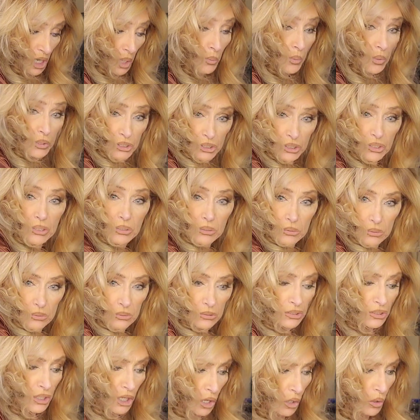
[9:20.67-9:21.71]
I want you to
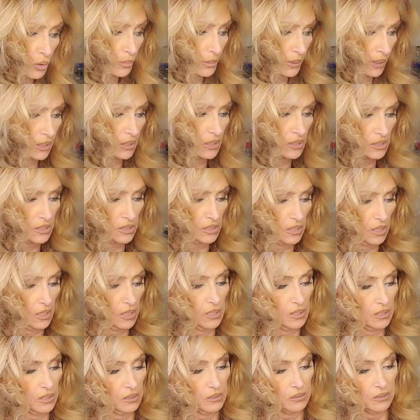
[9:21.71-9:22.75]
know because
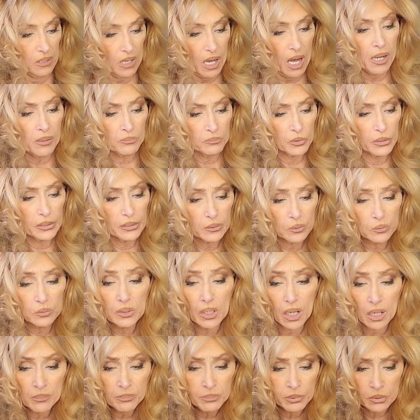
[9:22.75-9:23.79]
I'm wrinkled
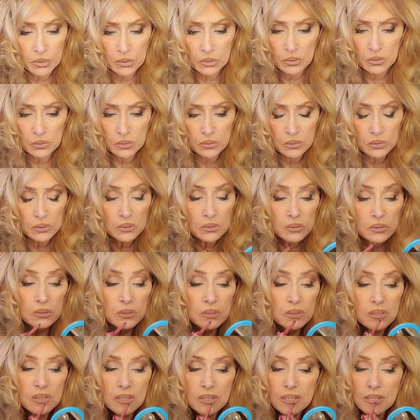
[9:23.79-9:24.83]
up.
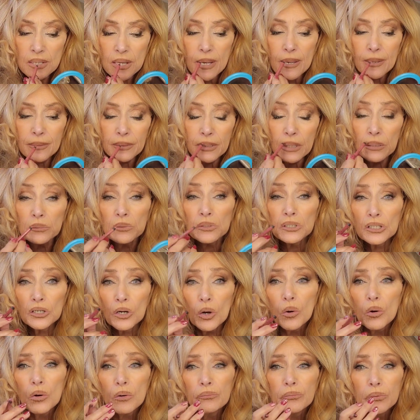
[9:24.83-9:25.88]
Now I'm going to
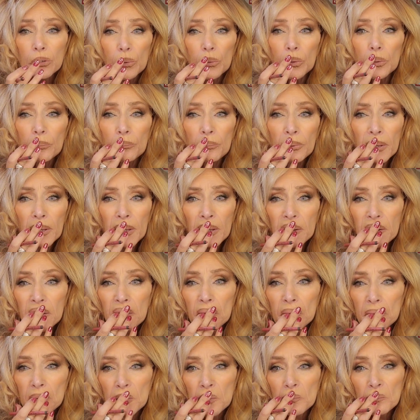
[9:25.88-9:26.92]
go over it with pink.
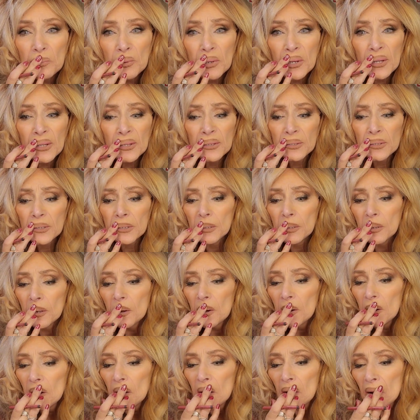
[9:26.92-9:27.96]
I'm going to blend it
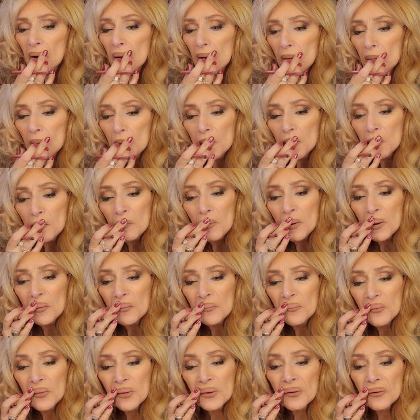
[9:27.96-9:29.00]
with my
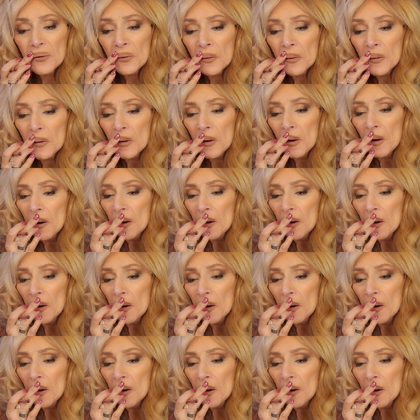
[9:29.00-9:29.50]
finger.